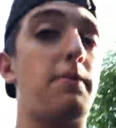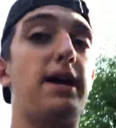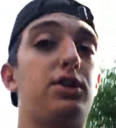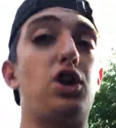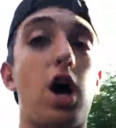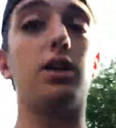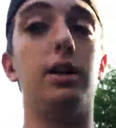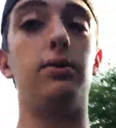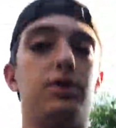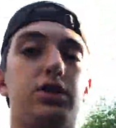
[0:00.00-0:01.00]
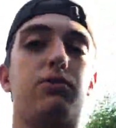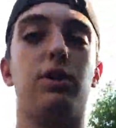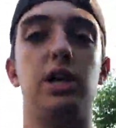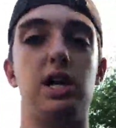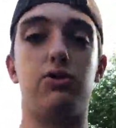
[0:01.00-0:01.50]
make chocolate, which is
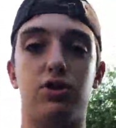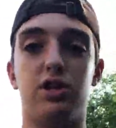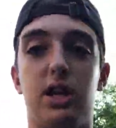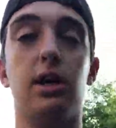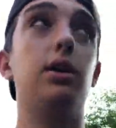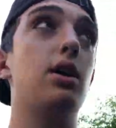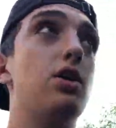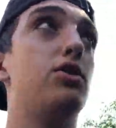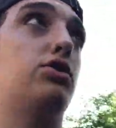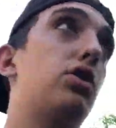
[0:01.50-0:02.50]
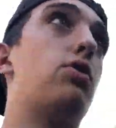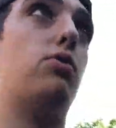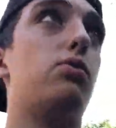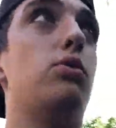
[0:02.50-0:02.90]
really interesting. So